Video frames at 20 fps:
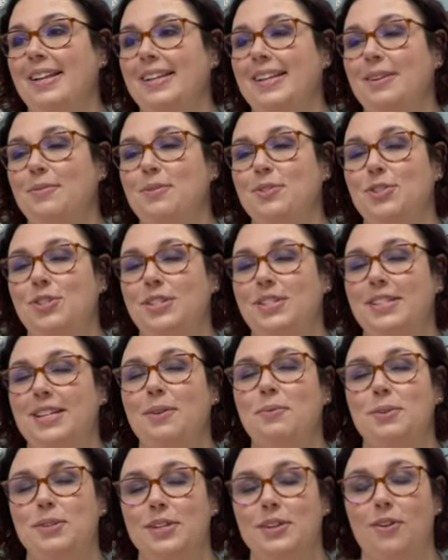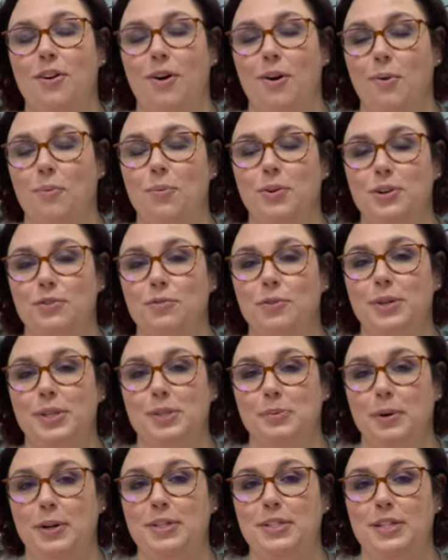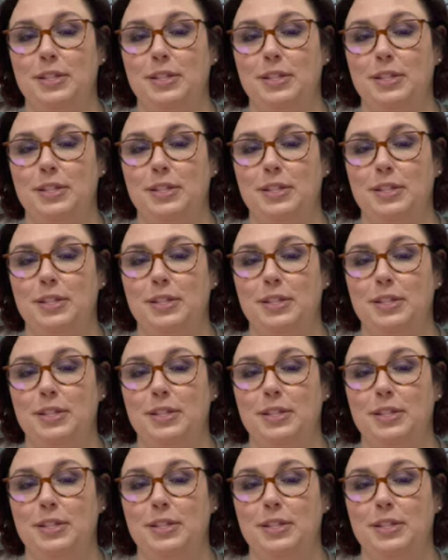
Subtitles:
it was a wonderful experience.